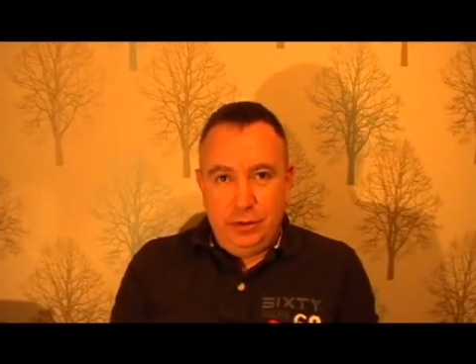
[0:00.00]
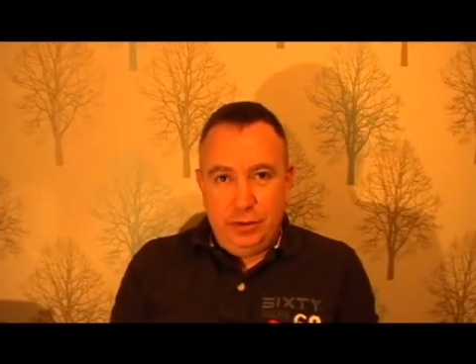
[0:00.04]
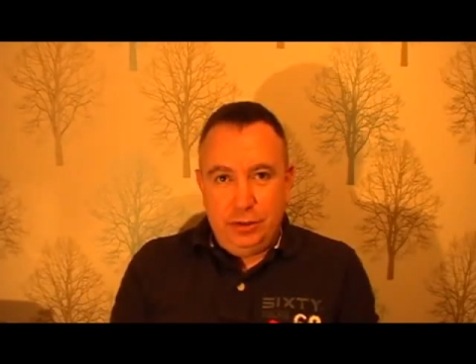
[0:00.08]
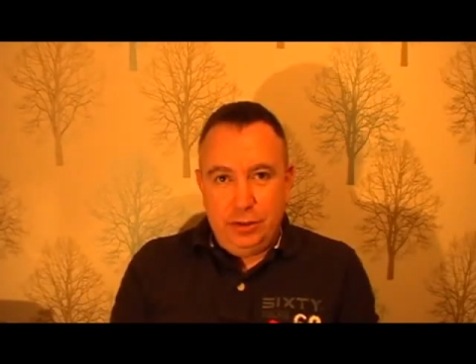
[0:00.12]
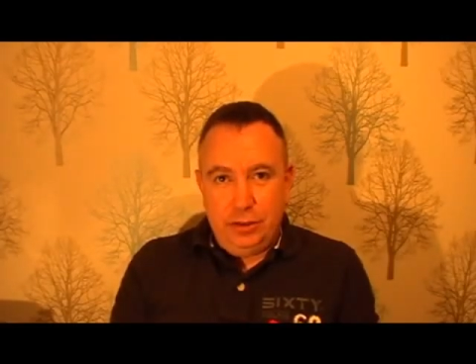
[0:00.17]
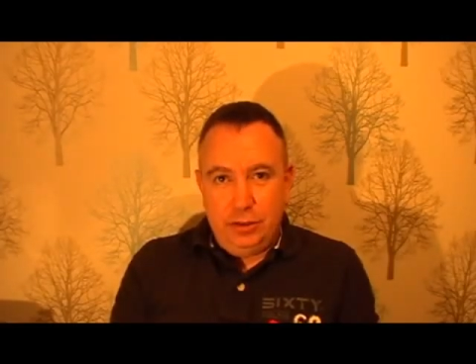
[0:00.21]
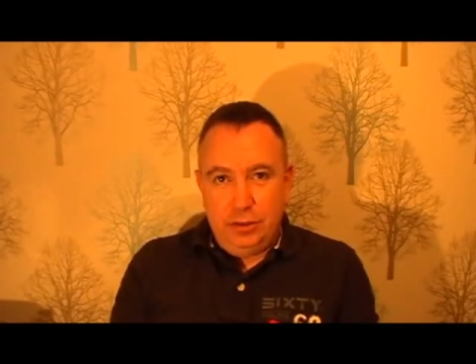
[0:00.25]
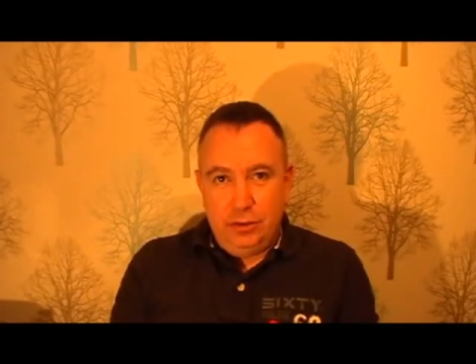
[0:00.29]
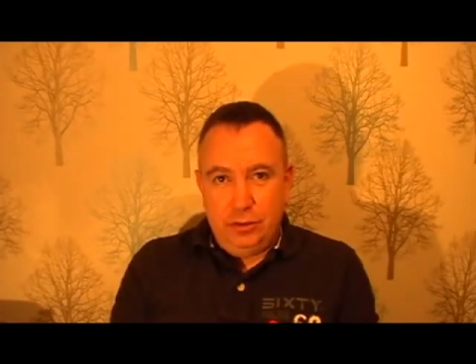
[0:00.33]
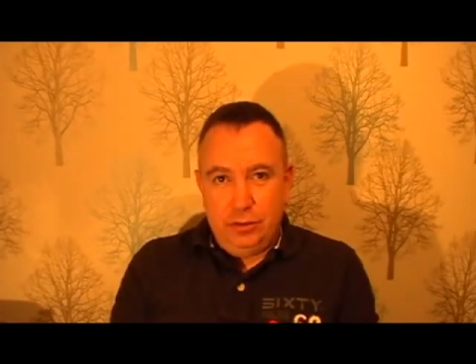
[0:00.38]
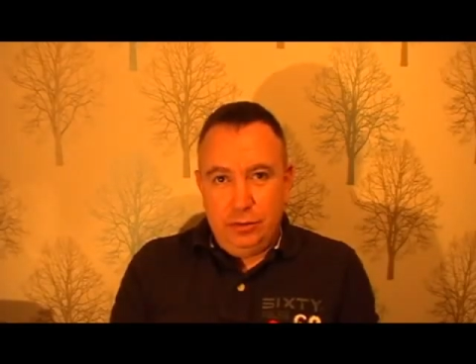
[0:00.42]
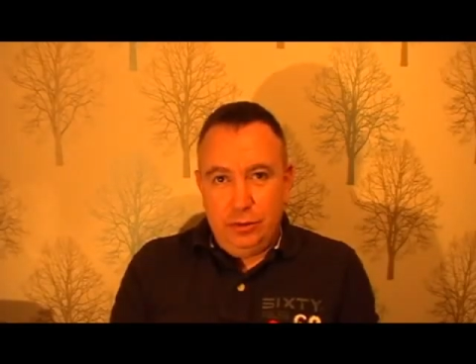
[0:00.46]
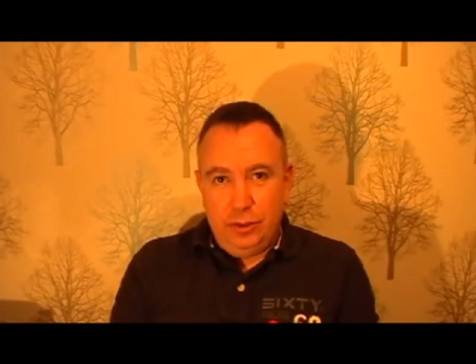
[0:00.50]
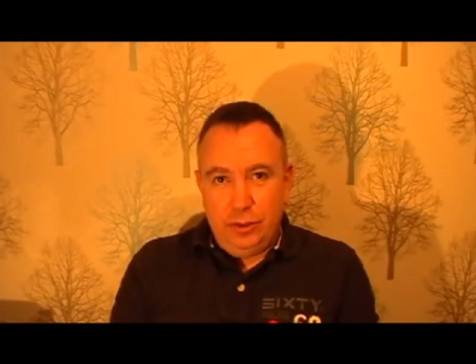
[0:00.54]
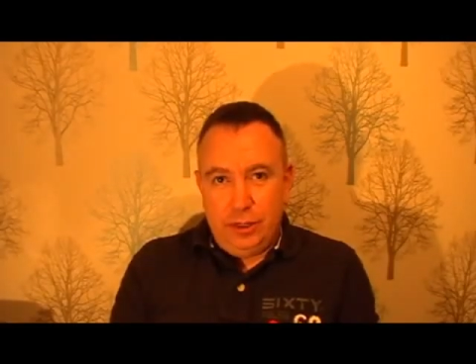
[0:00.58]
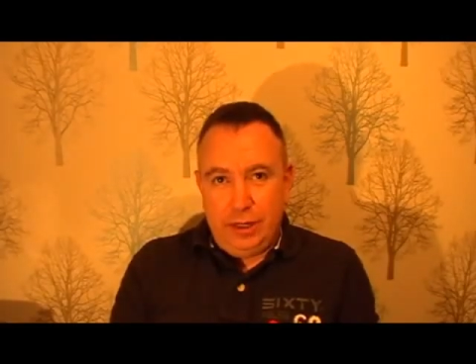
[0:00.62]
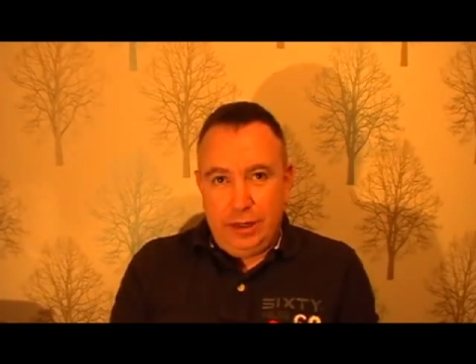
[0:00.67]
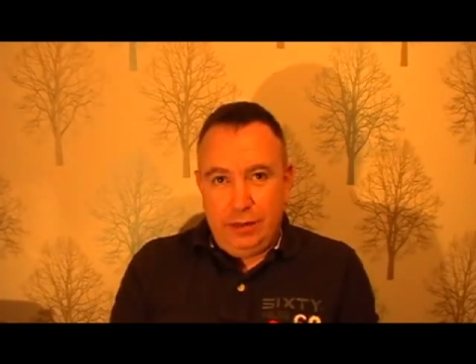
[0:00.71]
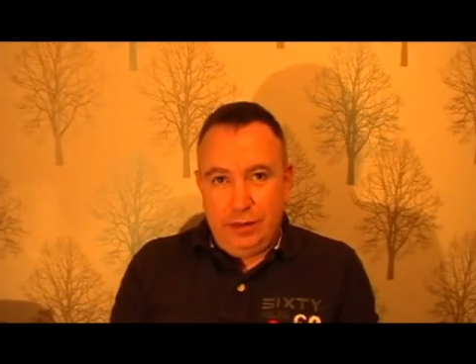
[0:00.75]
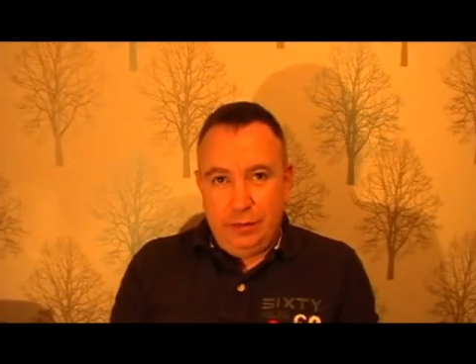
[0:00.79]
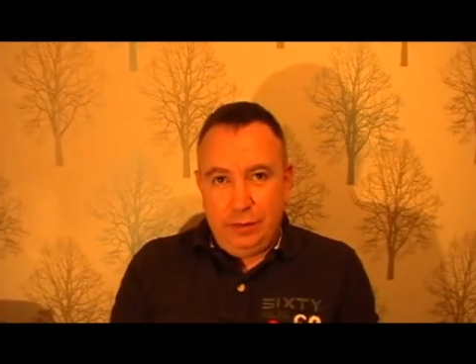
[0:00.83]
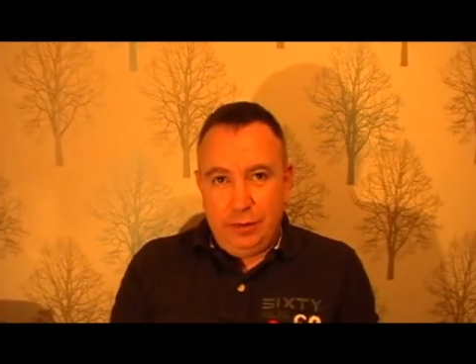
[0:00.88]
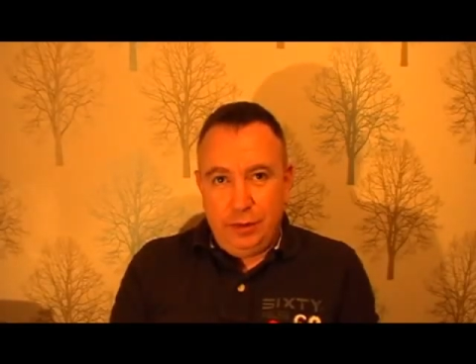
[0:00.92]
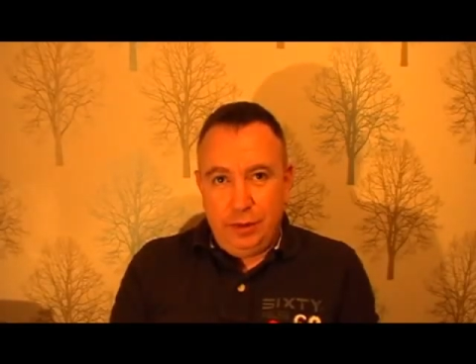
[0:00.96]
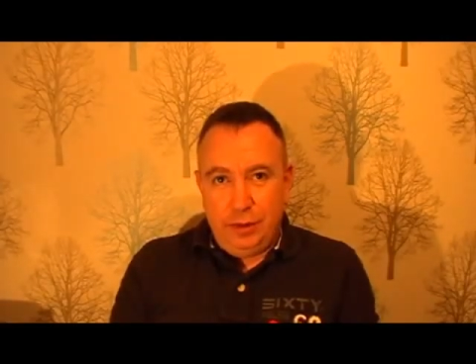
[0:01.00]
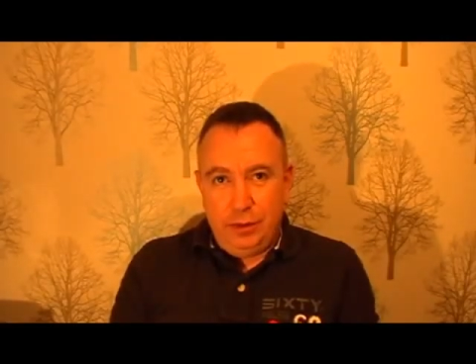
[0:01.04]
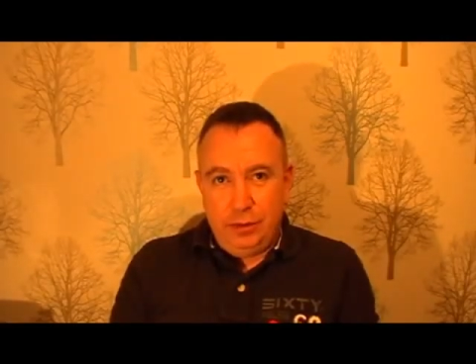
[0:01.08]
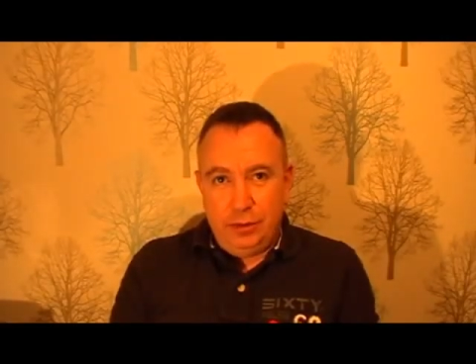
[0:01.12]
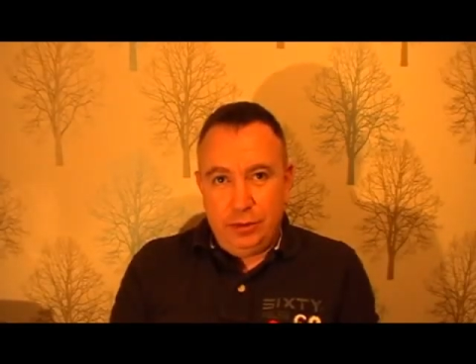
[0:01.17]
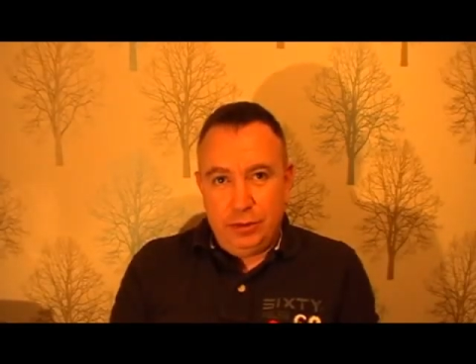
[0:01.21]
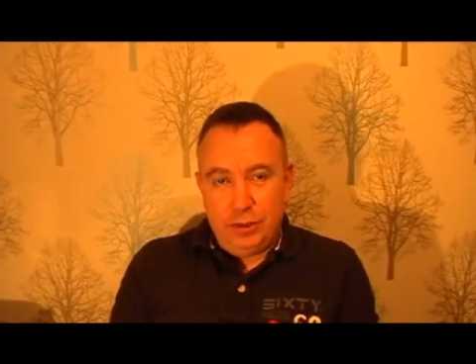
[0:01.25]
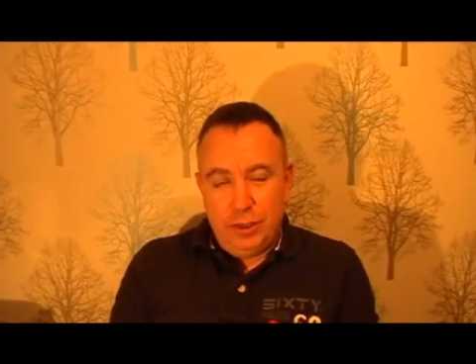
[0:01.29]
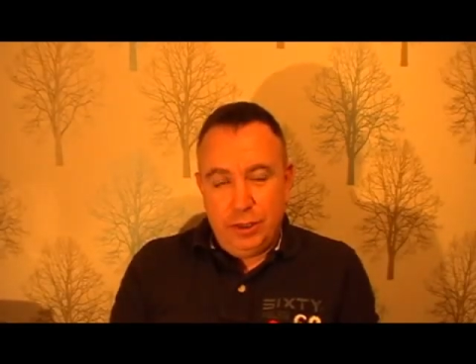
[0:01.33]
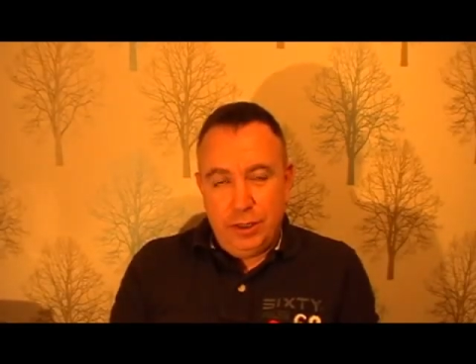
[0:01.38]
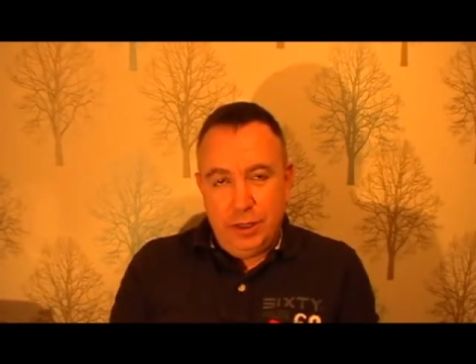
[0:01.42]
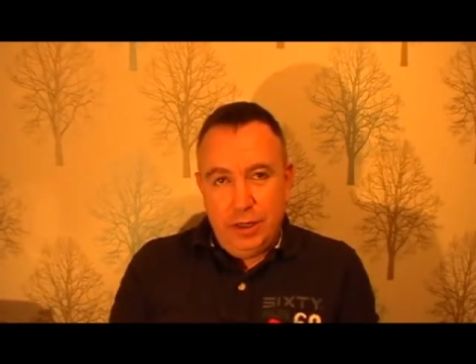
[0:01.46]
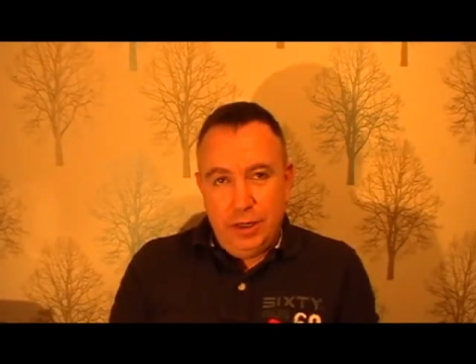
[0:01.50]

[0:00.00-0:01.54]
so look out for those.